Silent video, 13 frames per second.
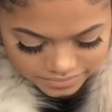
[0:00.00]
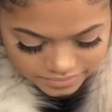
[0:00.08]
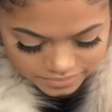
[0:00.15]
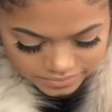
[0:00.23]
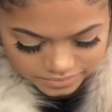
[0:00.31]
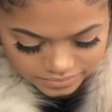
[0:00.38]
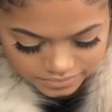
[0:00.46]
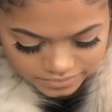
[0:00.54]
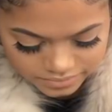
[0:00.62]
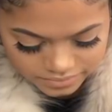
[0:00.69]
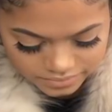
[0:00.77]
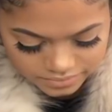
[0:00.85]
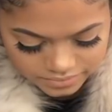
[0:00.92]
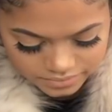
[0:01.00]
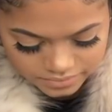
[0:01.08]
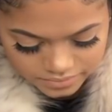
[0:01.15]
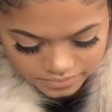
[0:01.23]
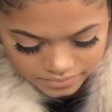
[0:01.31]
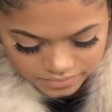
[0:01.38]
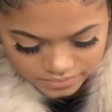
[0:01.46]

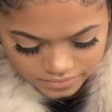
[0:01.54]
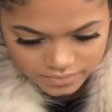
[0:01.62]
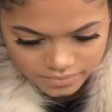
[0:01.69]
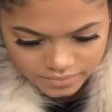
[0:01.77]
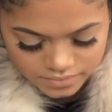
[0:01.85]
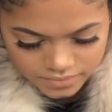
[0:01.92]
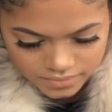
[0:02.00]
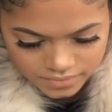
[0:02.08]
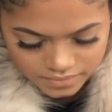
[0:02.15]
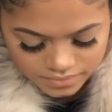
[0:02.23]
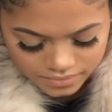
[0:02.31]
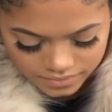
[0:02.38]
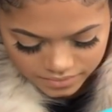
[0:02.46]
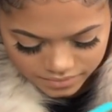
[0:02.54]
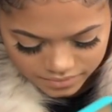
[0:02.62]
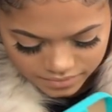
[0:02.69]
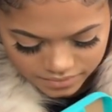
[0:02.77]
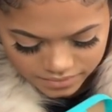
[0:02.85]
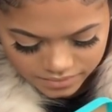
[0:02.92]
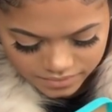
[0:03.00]

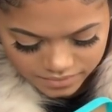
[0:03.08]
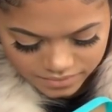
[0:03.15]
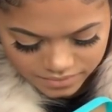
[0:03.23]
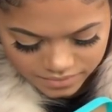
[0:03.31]
(not speaking)